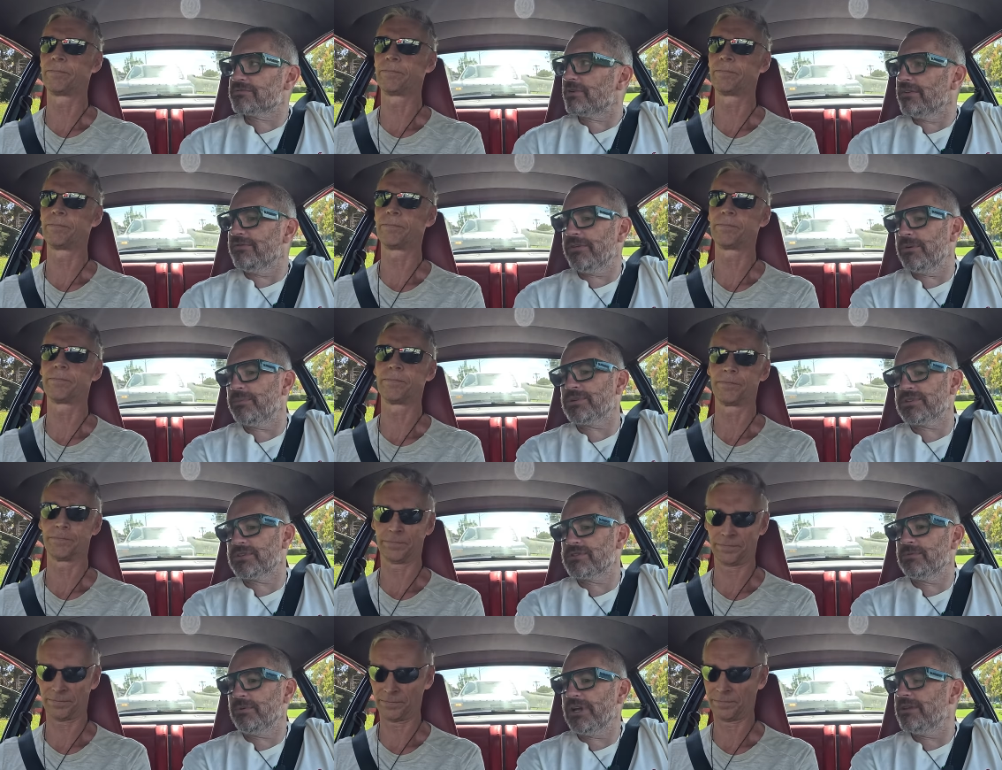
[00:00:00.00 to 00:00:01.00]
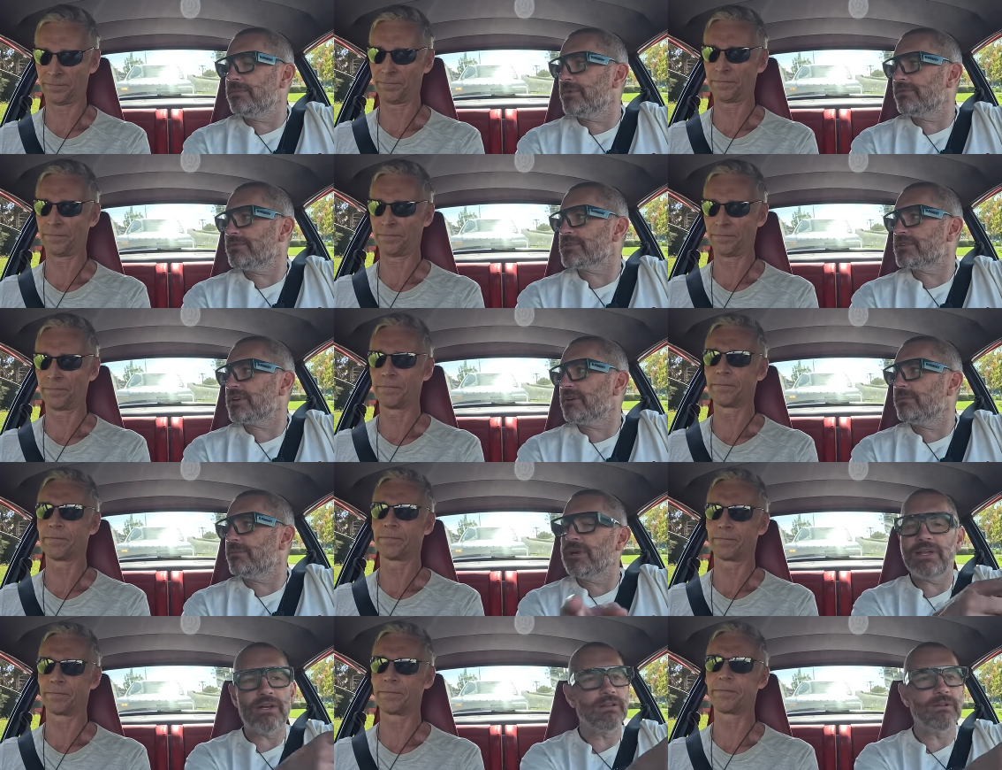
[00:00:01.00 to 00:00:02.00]
Speaker 1: refurbished because the way you move the steering
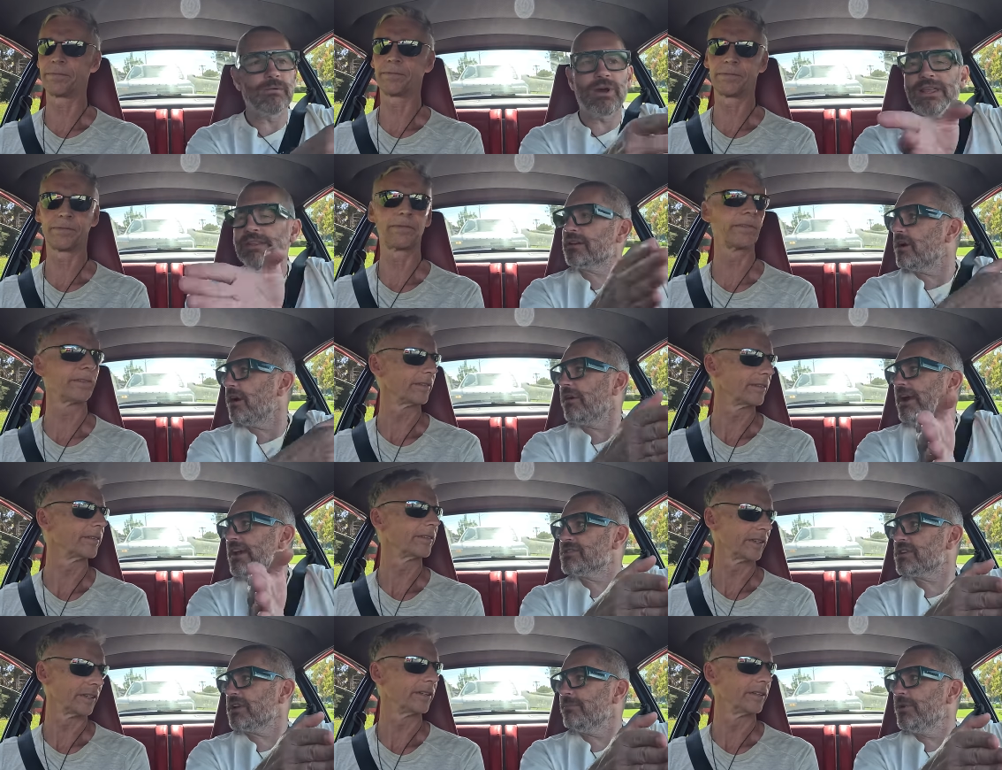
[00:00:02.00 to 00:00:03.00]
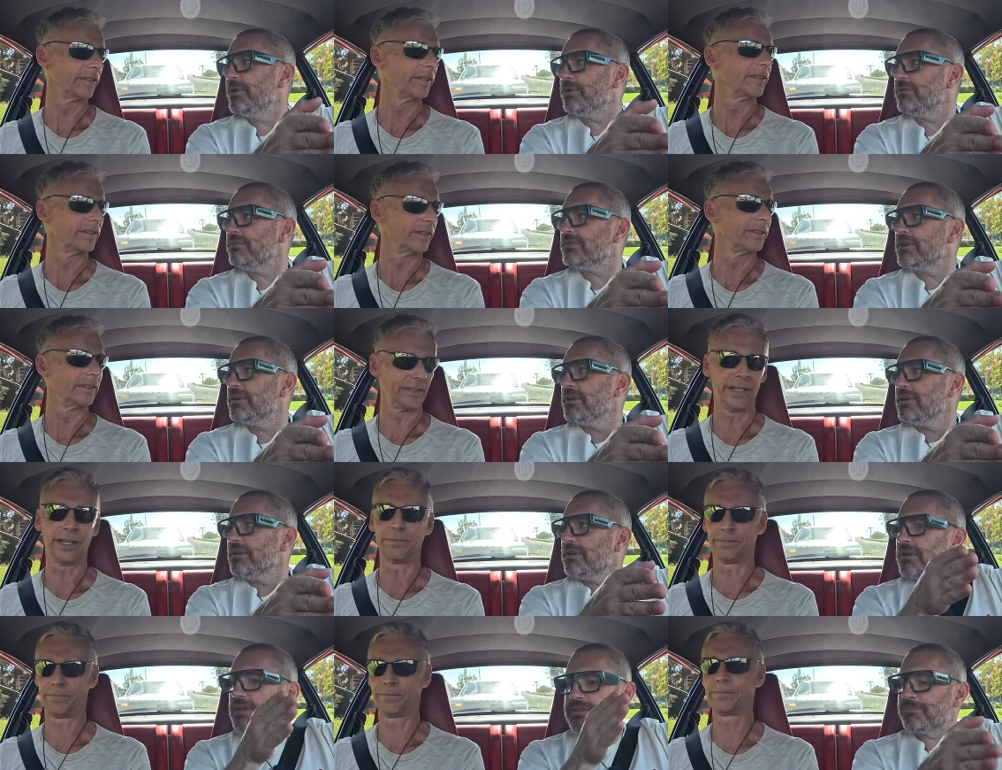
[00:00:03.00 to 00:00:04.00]
wheel and the way the car actually moved, yeah,
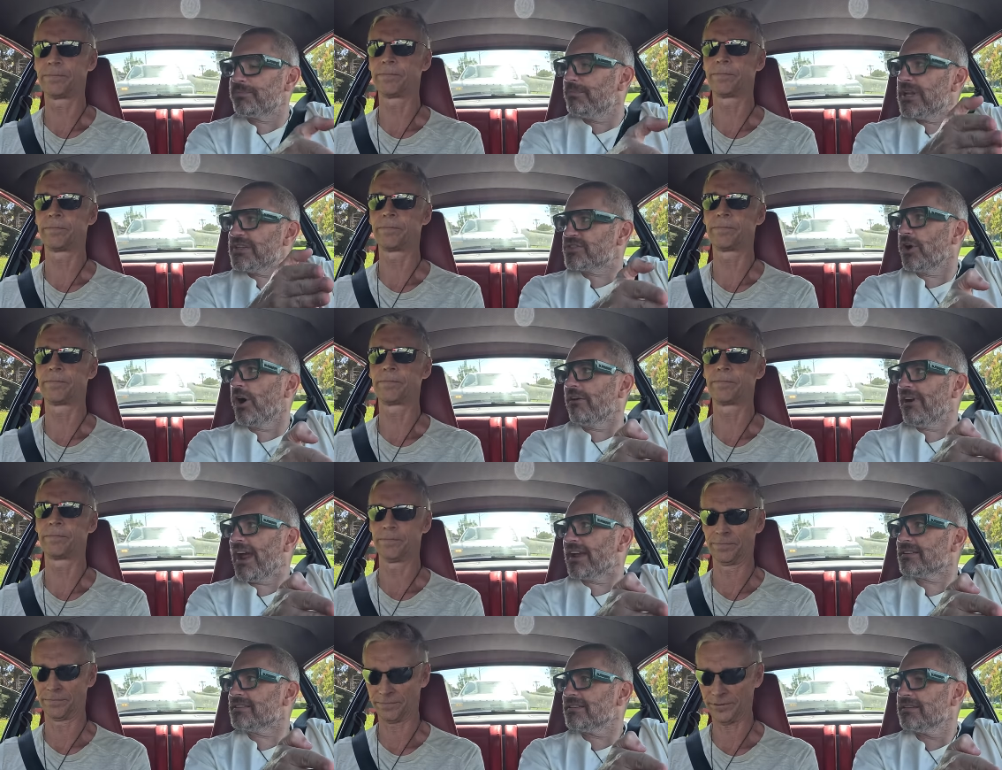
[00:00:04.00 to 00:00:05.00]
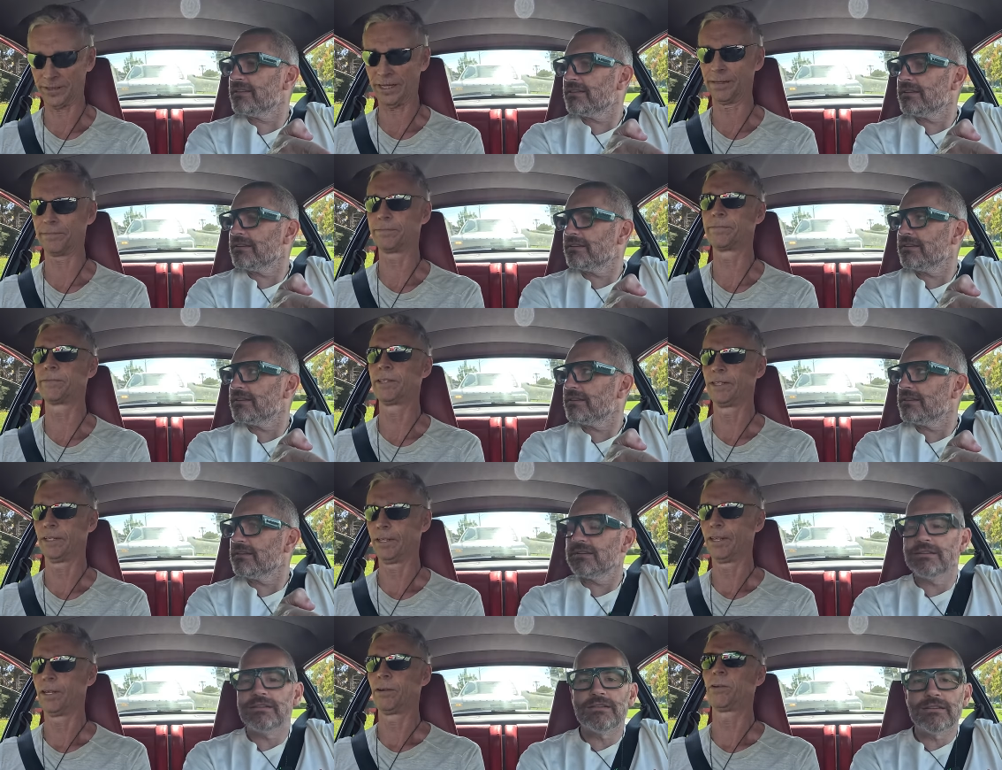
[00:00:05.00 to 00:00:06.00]
is is direct.
Speaker 2: Yeah.
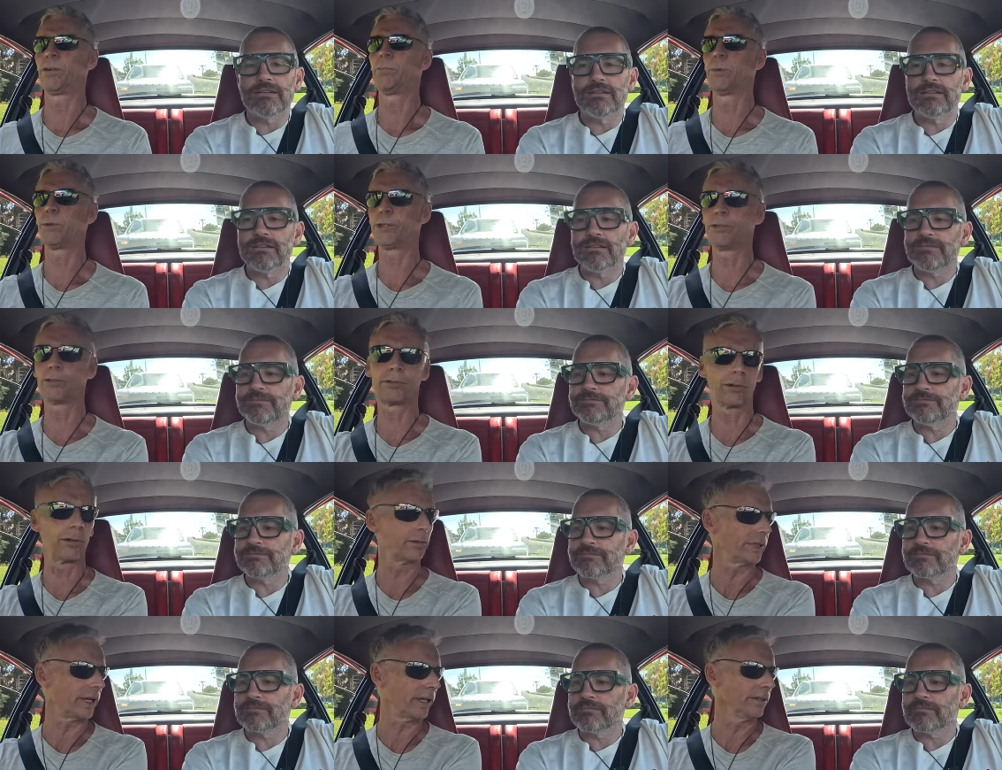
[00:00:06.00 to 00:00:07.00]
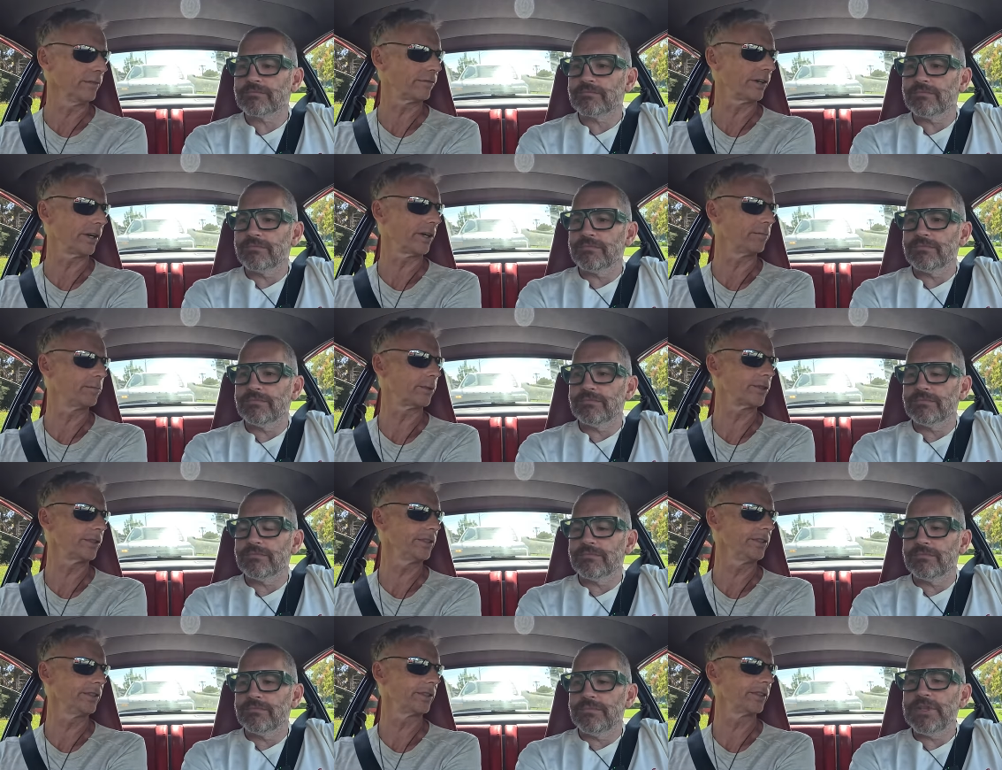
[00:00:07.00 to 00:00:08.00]
Well, the bushes were all done, front end
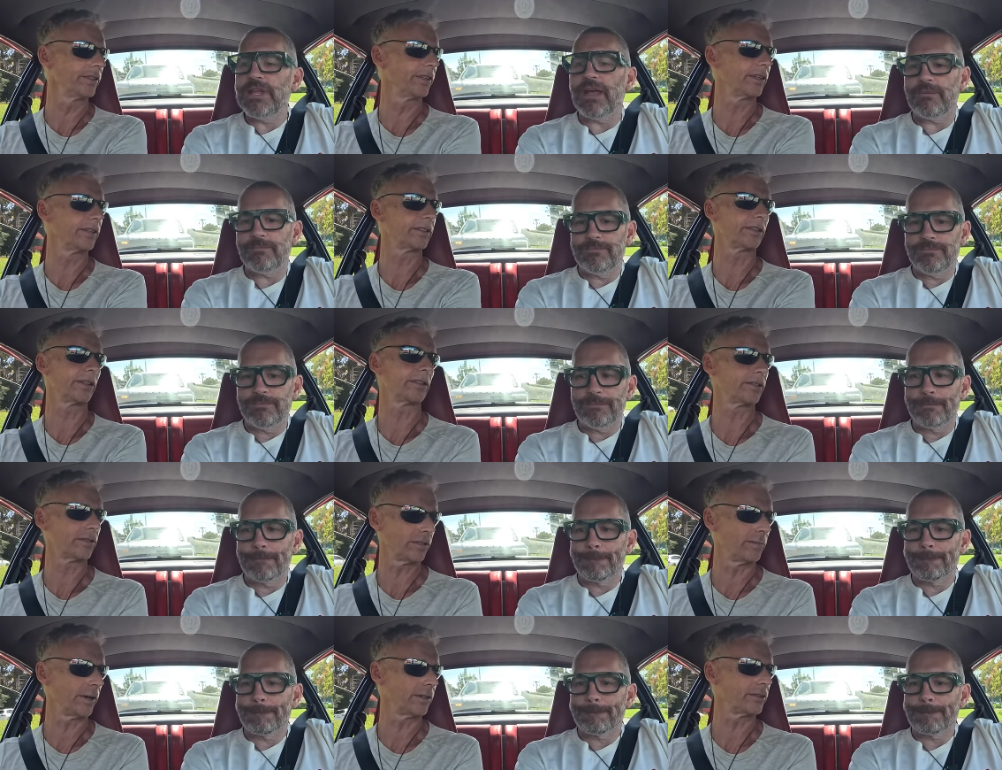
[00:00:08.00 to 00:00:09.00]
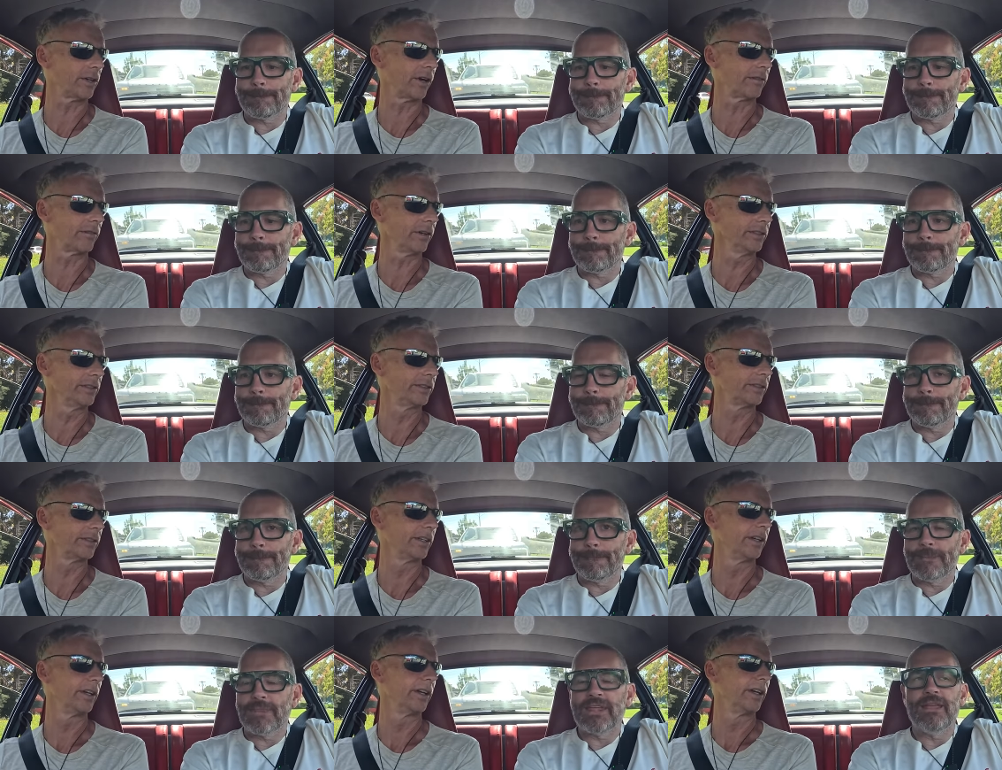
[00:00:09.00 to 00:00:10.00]
bushes. Yeah. It's got turbo tie rods.
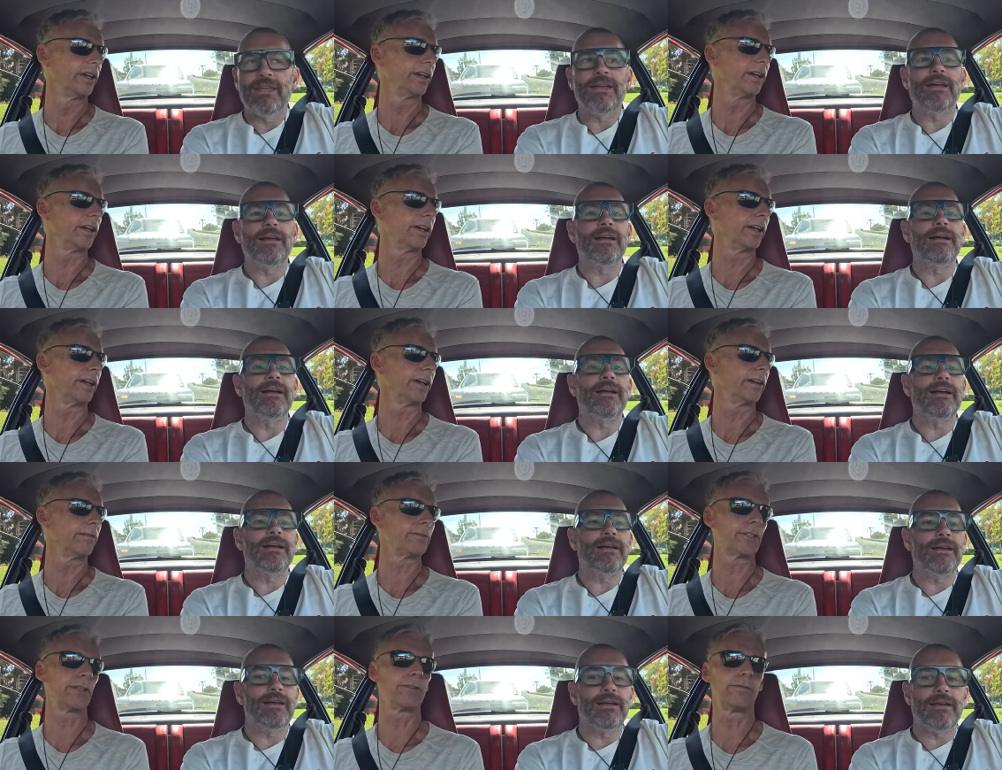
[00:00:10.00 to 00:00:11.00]
Uh, so the